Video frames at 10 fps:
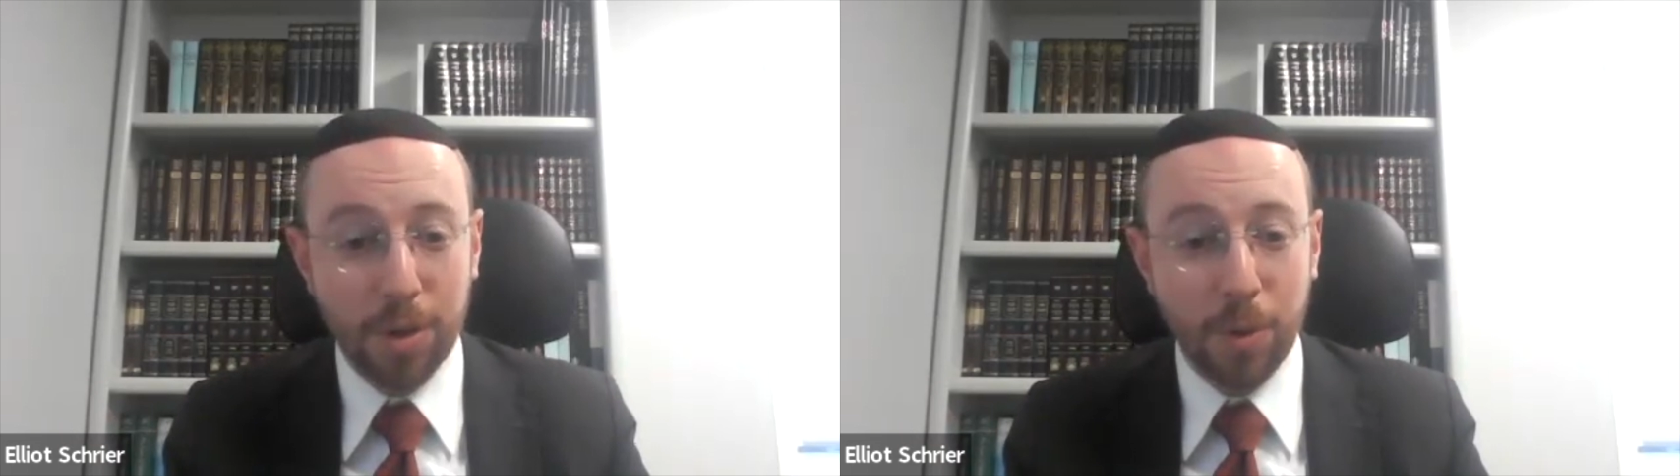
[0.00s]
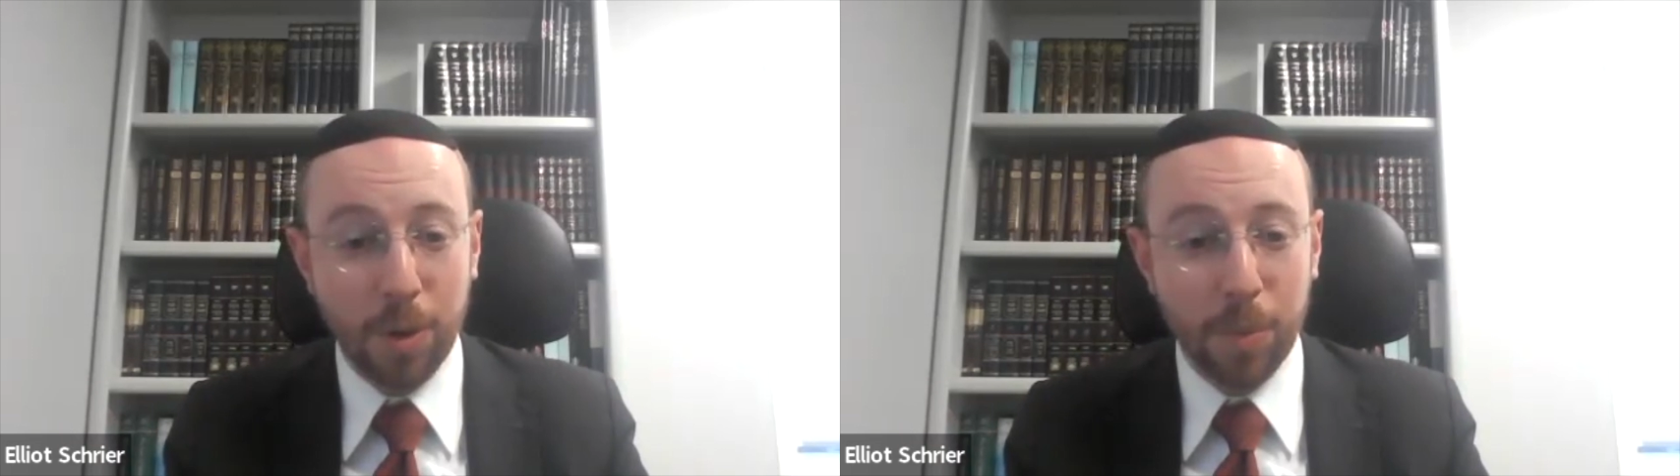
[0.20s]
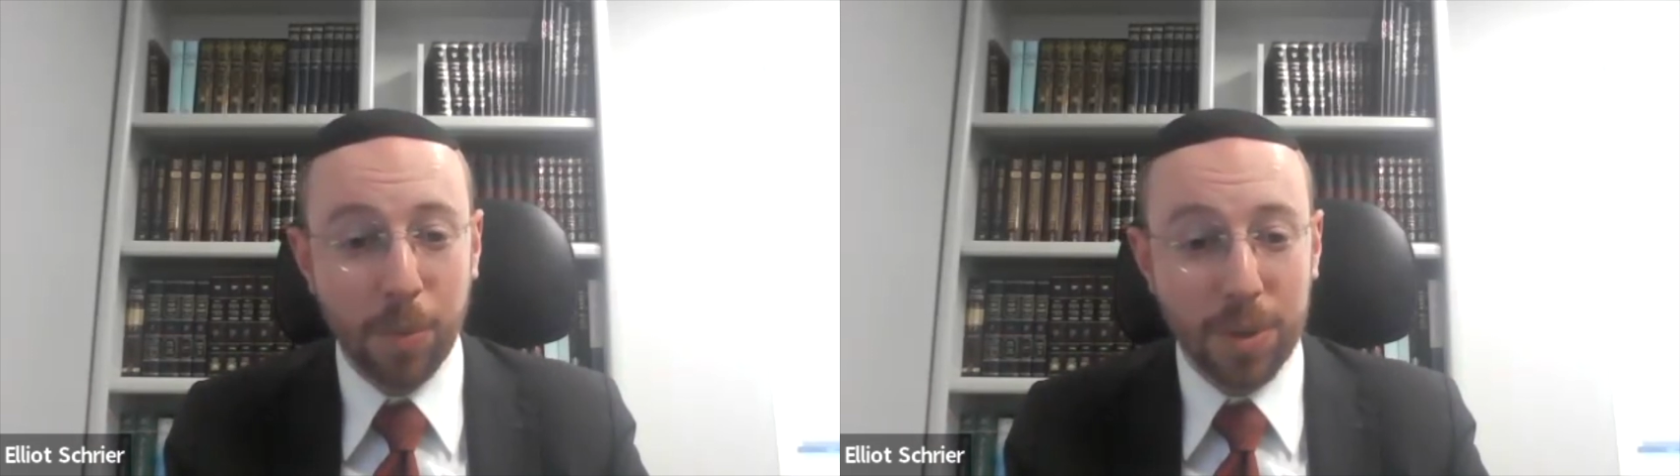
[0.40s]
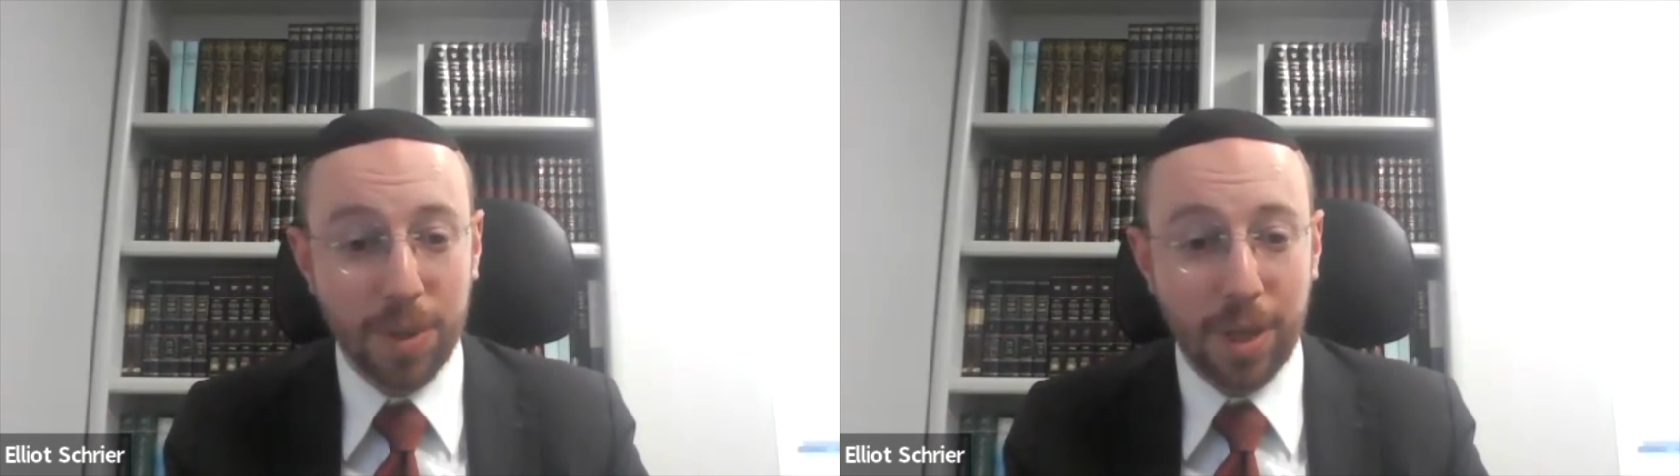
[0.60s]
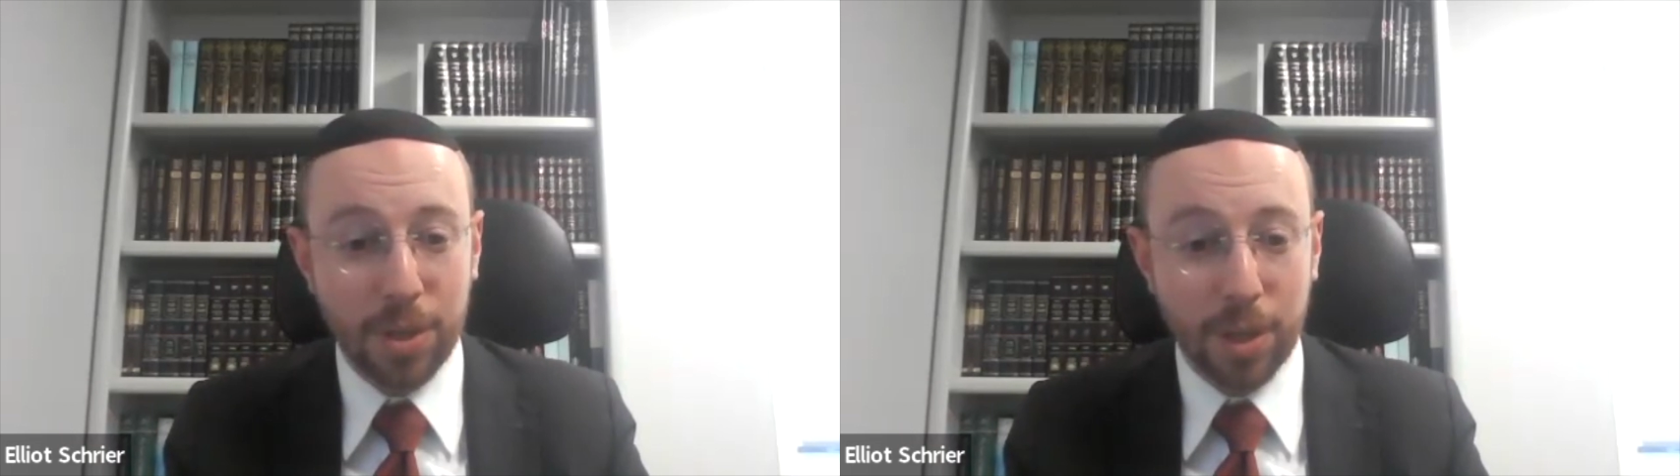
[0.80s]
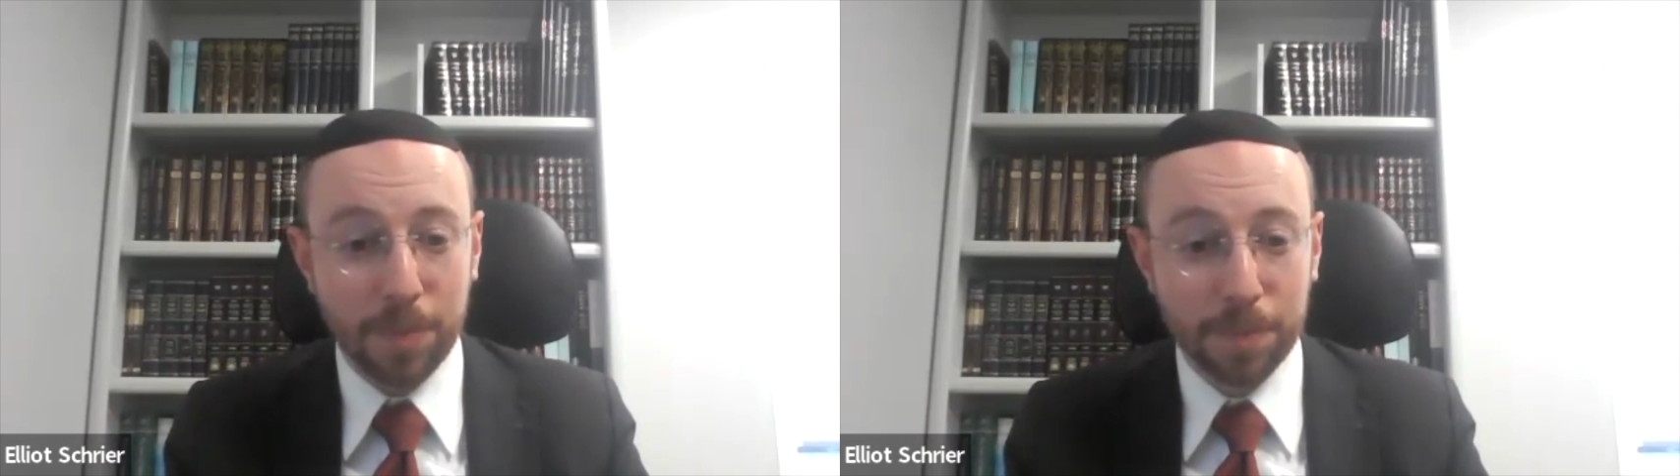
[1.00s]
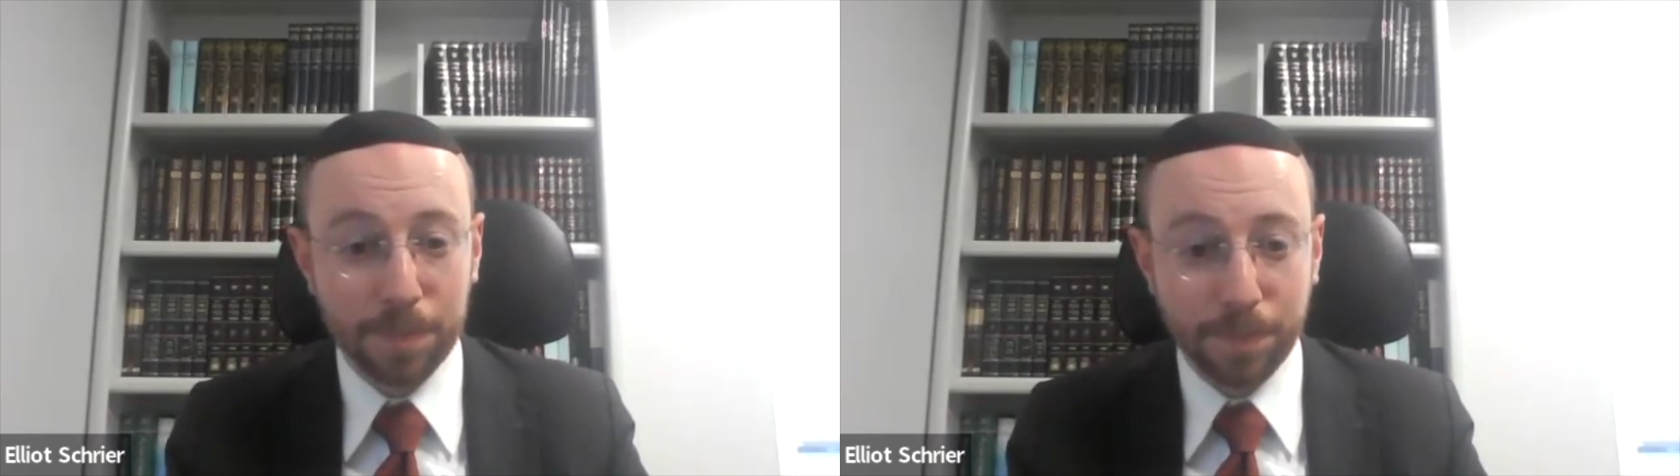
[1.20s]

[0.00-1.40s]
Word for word: your presentation.